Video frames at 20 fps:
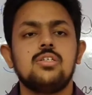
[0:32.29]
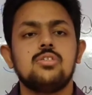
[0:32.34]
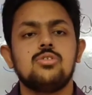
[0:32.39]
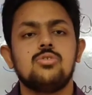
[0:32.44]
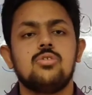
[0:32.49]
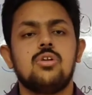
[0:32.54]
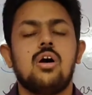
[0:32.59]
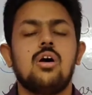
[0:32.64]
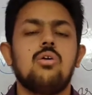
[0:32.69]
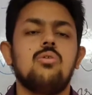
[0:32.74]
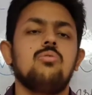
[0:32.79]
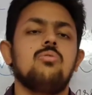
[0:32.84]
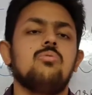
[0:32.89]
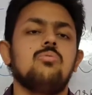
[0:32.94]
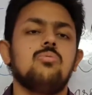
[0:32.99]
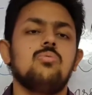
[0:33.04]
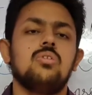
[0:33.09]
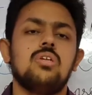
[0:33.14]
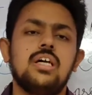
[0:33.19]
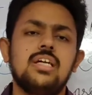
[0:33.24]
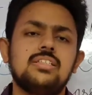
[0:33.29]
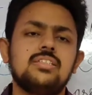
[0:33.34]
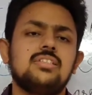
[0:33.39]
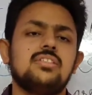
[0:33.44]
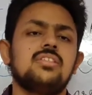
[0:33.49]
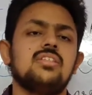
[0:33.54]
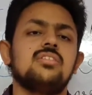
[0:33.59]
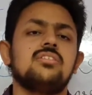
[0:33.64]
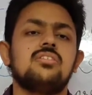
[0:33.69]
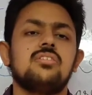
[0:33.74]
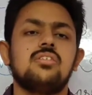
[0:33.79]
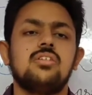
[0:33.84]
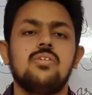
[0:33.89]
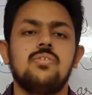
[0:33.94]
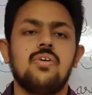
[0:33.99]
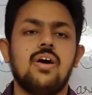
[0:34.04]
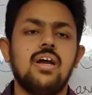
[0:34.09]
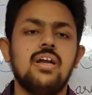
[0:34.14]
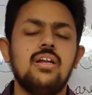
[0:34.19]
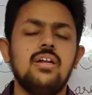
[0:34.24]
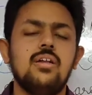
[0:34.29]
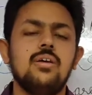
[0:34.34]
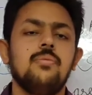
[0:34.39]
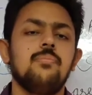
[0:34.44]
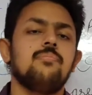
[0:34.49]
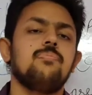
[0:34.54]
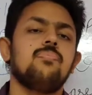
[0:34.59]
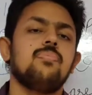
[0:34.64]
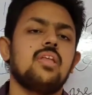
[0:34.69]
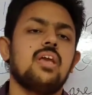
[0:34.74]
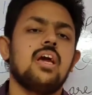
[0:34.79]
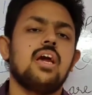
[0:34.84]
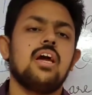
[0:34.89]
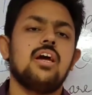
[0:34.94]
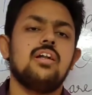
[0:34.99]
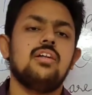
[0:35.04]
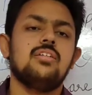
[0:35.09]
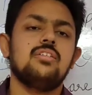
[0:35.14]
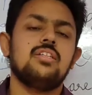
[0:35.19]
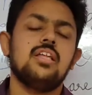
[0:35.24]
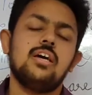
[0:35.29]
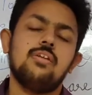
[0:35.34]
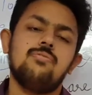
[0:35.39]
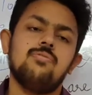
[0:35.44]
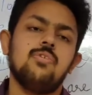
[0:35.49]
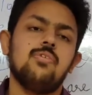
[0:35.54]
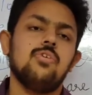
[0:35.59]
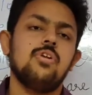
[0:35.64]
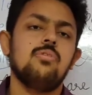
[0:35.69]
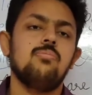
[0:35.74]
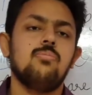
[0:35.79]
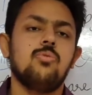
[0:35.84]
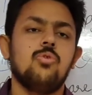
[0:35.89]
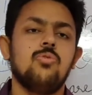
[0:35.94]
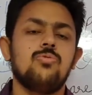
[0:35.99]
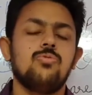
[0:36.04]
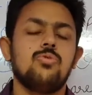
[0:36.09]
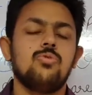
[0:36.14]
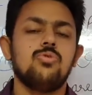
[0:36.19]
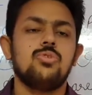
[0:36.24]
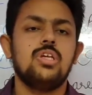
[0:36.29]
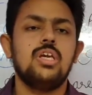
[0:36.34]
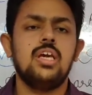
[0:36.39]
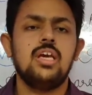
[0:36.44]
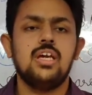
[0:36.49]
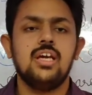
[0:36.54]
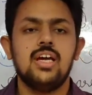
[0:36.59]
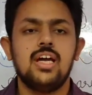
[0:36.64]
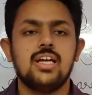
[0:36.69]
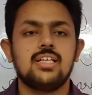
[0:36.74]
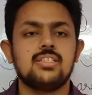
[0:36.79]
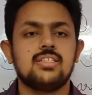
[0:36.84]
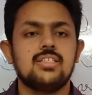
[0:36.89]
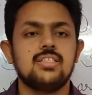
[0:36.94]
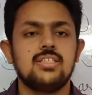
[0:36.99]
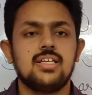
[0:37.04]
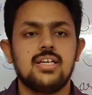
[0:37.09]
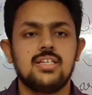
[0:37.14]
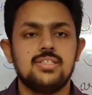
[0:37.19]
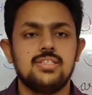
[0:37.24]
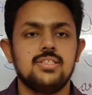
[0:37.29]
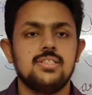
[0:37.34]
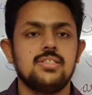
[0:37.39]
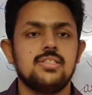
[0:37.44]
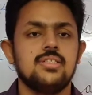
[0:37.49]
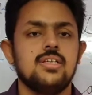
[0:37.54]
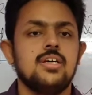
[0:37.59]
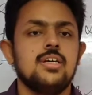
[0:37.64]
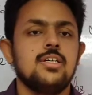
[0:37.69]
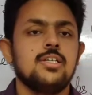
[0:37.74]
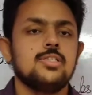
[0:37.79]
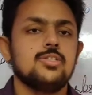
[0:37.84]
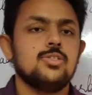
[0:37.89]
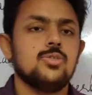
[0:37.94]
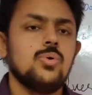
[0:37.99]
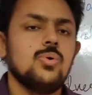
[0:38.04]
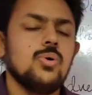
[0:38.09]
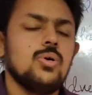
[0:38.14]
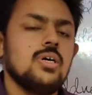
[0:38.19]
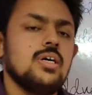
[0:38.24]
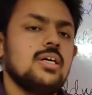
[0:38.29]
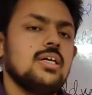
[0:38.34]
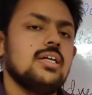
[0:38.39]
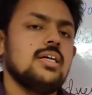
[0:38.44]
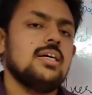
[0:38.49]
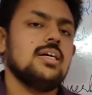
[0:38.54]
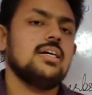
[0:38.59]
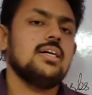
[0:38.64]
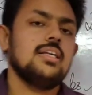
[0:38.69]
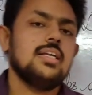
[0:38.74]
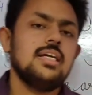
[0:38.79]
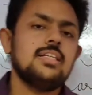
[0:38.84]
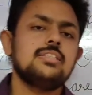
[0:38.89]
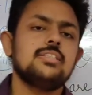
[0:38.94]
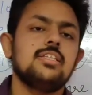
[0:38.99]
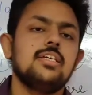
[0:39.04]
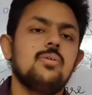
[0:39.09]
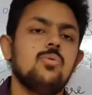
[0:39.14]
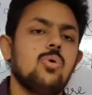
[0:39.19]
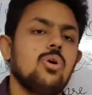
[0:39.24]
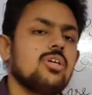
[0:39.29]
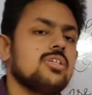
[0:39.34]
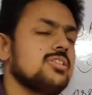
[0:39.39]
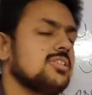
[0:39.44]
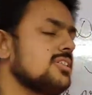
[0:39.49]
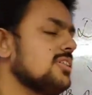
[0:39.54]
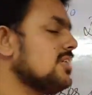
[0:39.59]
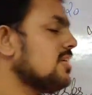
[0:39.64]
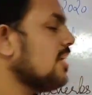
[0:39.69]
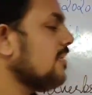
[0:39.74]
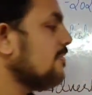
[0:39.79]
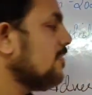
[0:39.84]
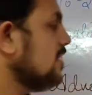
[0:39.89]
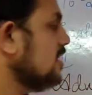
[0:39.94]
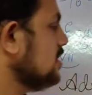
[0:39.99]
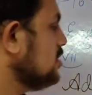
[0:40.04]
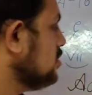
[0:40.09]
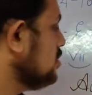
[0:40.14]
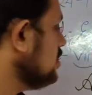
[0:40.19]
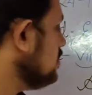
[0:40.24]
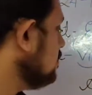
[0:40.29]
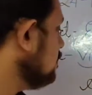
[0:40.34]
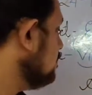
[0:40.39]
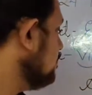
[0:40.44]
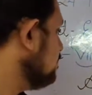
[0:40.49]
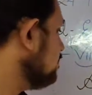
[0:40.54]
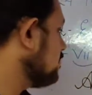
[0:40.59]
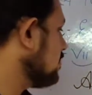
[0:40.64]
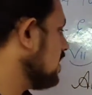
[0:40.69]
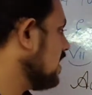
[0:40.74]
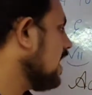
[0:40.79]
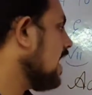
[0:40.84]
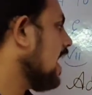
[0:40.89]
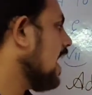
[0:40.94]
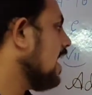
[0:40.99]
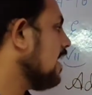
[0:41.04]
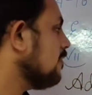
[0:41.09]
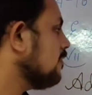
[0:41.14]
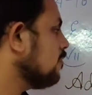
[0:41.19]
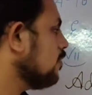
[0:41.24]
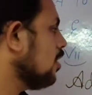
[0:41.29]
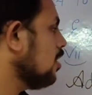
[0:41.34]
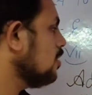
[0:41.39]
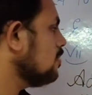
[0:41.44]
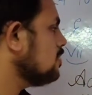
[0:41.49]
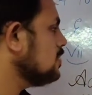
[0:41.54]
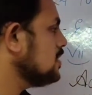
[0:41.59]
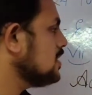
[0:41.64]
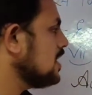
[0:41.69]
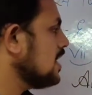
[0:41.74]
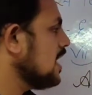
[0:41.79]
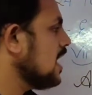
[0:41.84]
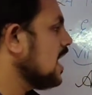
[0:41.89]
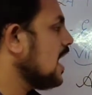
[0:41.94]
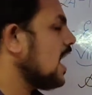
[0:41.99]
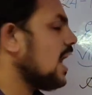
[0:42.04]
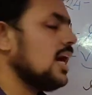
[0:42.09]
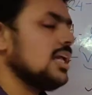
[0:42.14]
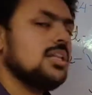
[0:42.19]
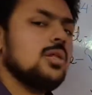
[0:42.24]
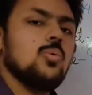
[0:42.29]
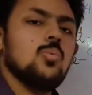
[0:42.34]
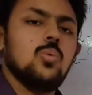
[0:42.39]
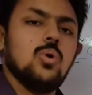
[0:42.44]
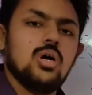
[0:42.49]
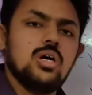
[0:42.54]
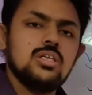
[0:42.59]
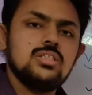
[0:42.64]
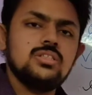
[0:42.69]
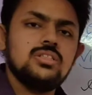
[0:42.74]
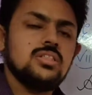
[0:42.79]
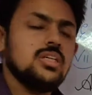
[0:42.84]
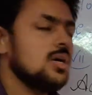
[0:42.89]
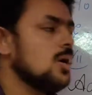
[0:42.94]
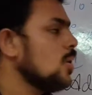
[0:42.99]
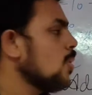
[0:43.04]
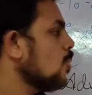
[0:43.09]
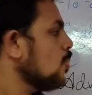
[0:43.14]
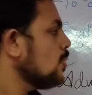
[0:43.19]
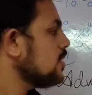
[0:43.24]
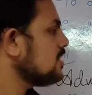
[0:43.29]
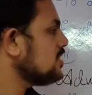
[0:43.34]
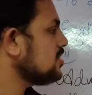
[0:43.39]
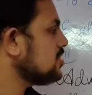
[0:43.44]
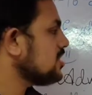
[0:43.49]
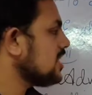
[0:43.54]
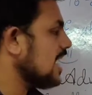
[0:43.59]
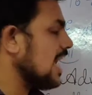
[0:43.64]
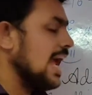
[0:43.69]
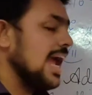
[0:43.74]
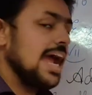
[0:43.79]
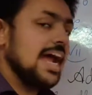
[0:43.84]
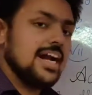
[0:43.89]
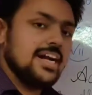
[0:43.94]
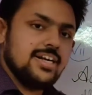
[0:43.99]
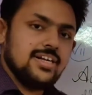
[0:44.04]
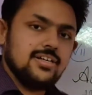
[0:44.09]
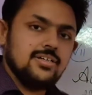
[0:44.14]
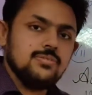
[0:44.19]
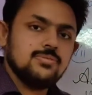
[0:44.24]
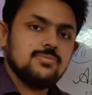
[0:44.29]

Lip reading: So now let's just rewind and then we will move to the exercises. So let's see what is the definition. Adverbs are the words which add,